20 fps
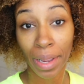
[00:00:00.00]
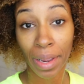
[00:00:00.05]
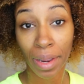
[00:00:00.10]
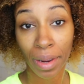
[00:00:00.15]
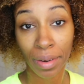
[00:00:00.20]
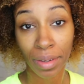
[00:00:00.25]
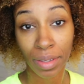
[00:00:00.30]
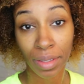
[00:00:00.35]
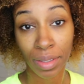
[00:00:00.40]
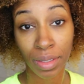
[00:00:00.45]

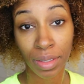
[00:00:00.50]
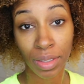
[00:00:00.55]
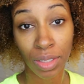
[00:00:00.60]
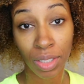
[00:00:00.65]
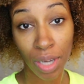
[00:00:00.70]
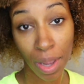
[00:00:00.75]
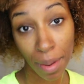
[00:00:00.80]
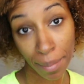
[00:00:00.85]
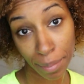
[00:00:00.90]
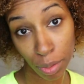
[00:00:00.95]
hair is
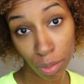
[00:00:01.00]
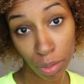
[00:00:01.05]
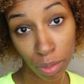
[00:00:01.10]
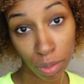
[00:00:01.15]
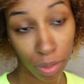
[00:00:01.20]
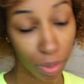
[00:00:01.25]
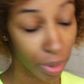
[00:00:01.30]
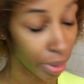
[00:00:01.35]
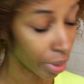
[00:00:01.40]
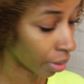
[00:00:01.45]

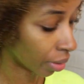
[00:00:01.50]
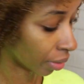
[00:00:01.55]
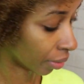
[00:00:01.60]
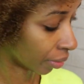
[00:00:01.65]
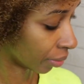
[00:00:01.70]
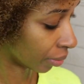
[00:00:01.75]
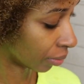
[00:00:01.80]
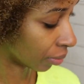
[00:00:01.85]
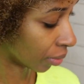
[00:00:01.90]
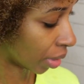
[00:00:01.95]
shampooed
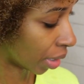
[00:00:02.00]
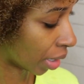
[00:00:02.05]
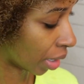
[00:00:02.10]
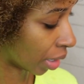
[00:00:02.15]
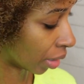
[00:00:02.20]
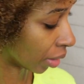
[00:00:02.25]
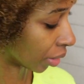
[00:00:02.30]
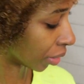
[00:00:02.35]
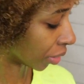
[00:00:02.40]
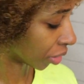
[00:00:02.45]

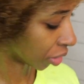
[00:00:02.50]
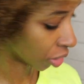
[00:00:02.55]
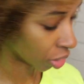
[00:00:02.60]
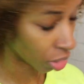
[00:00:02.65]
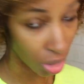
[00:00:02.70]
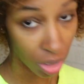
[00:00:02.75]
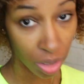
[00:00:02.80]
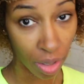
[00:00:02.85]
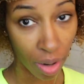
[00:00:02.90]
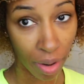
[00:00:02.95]
and conditioned